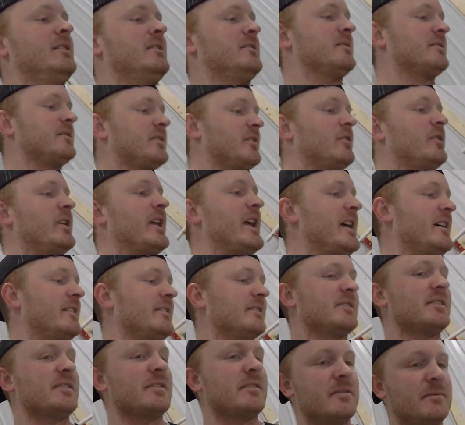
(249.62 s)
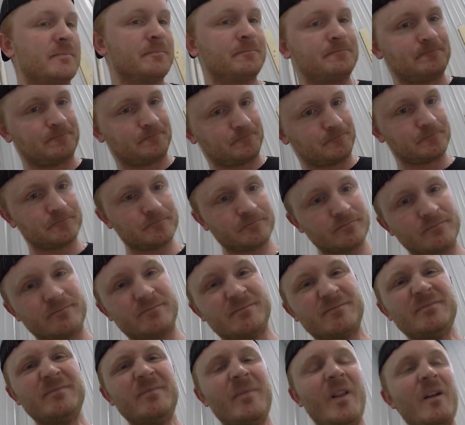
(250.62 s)
So it has
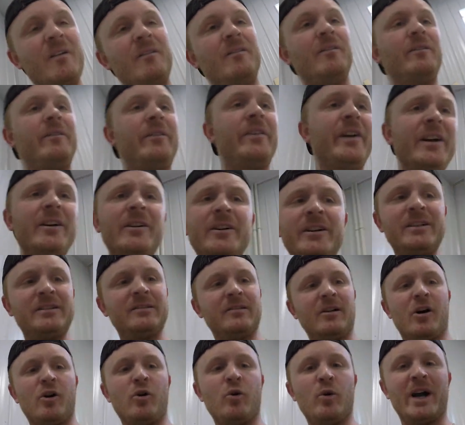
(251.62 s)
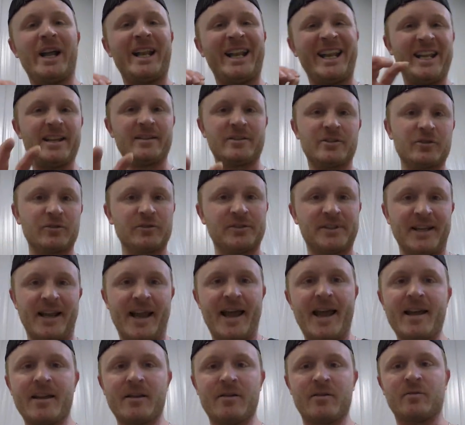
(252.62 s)
very low initial
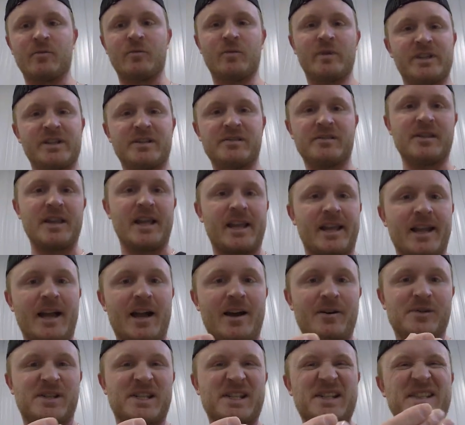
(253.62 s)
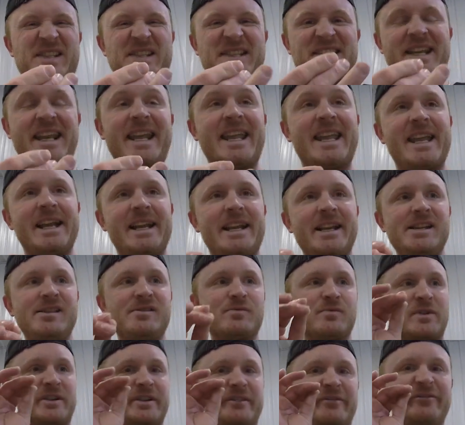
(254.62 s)
tack, which is like how sticky it
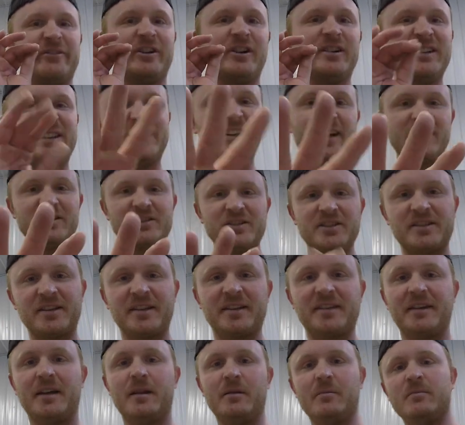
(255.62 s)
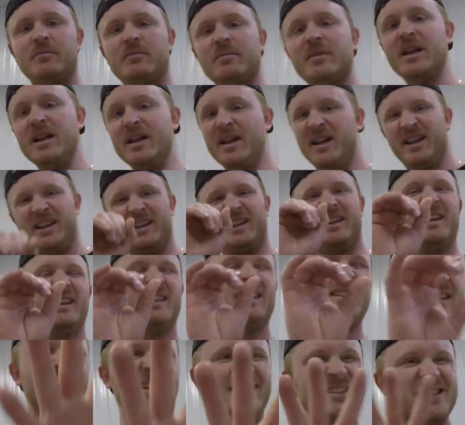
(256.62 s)
is when you first touch it to something. You
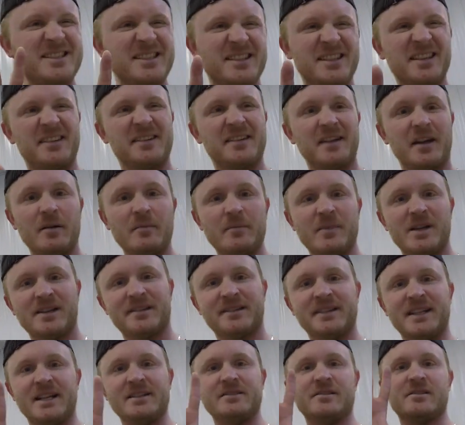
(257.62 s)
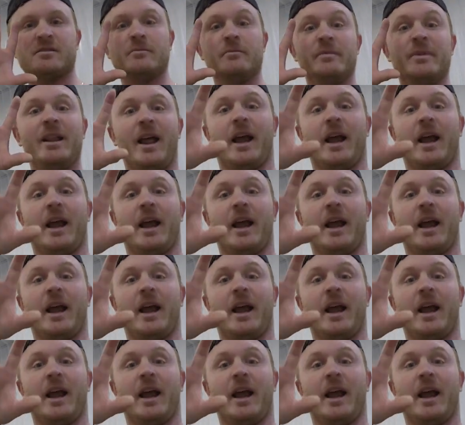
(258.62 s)
touch it to something, and it's not just gonna be